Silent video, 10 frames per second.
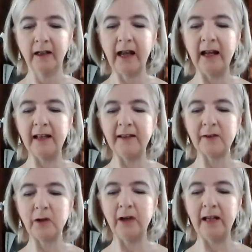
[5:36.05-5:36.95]
Carly
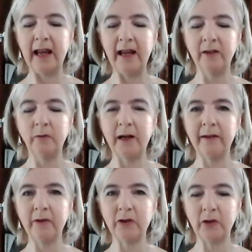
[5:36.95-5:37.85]
slowly handed one
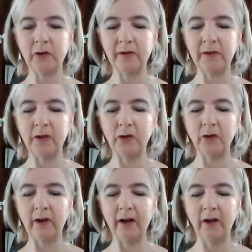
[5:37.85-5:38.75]
of the shawls to
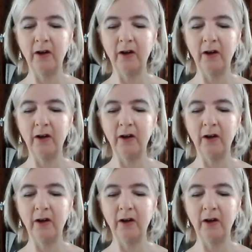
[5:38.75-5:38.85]
Dora,